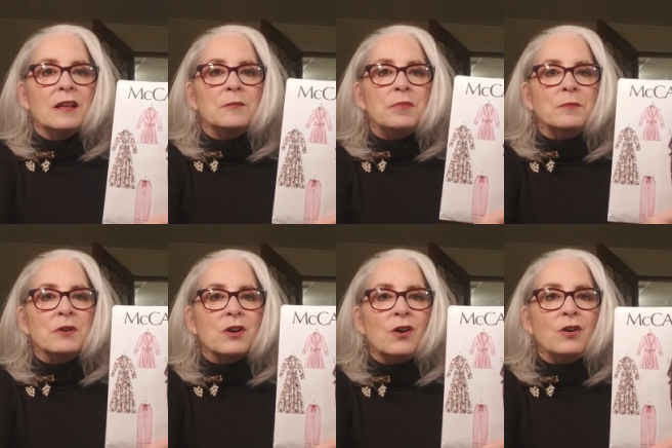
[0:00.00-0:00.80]
But
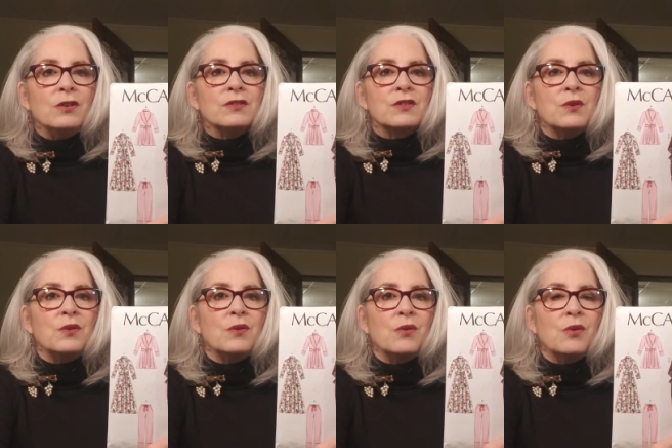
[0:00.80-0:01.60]
McCall's,
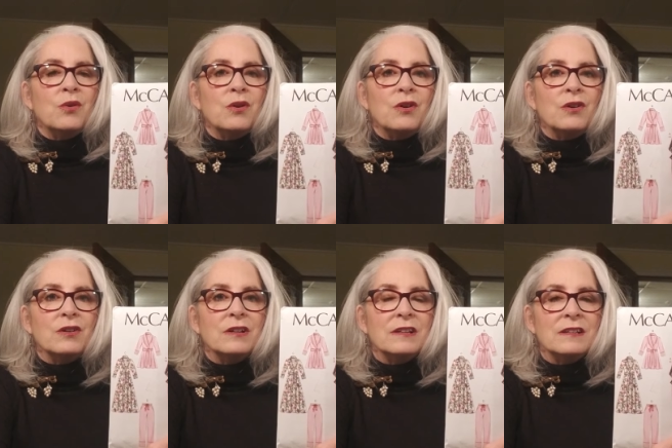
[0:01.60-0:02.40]

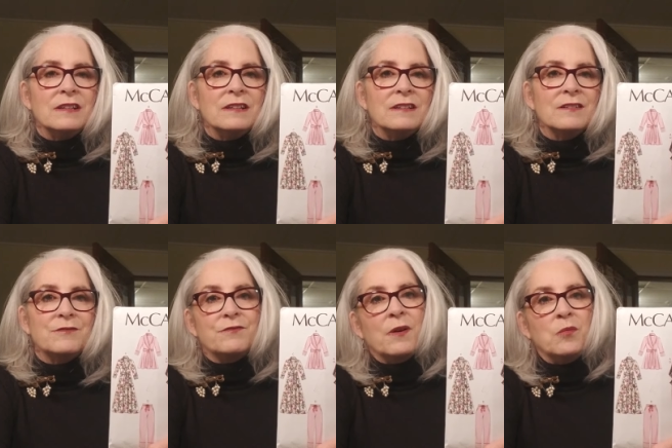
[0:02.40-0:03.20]
or
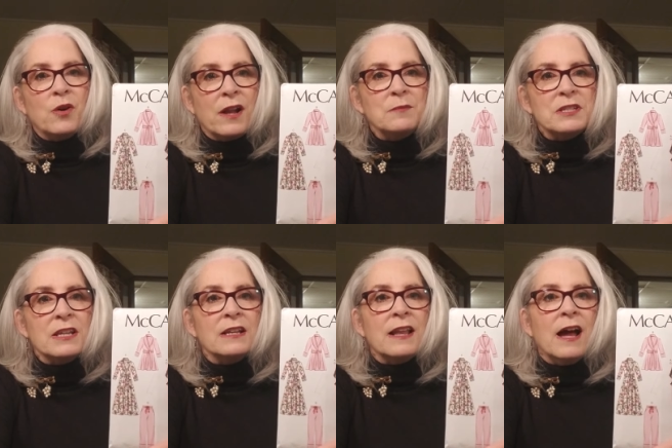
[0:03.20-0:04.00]
from what I'm
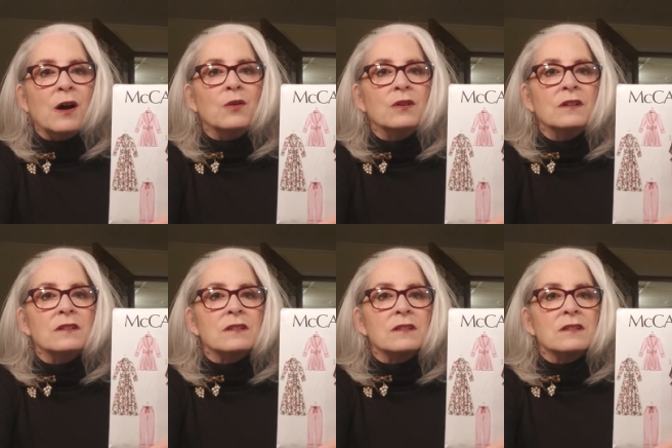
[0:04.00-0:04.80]
seeing now,
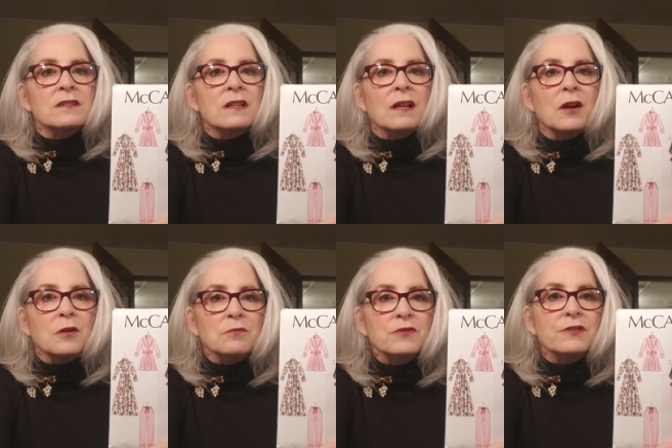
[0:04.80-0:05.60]

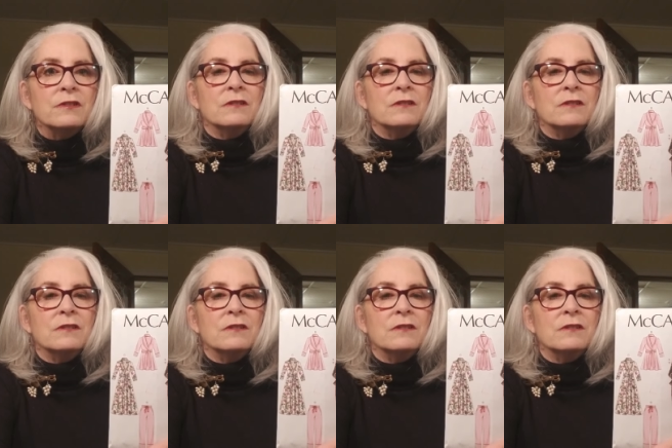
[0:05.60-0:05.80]
Slocum's,